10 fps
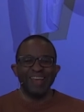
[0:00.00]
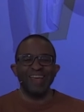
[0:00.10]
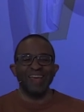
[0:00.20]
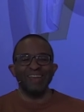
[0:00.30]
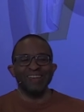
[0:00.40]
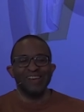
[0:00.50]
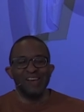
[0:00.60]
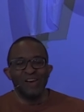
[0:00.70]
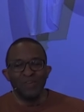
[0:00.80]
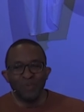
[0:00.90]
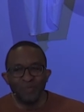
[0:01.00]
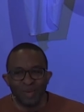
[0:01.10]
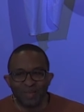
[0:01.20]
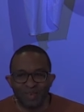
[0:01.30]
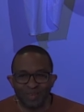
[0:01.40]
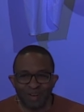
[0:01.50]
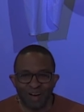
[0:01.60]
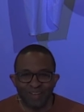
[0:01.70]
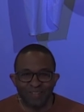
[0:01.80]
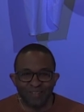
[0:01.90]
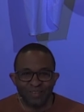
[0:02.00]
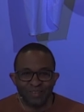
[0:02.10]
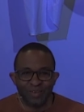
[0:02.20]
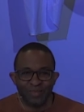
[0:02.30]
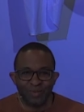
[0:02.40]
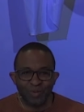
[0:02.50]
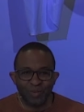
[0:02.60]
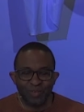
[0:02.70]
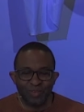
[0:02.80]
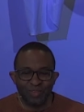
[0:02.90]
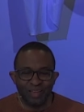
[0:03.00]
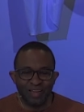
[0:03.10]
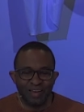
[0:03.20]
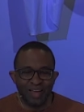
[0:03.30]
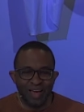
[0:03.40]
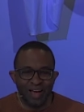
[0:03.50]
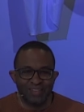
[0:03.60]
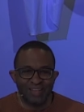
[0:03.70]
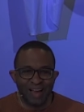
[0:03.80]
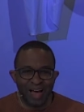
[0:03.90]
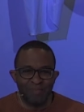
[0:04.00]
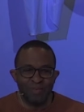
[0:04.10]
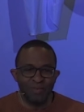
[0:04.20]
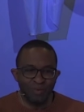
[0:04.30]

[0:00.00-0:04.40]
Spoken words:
and we'll be able to rock and roll. So if you're thinking, hey, how does that happen?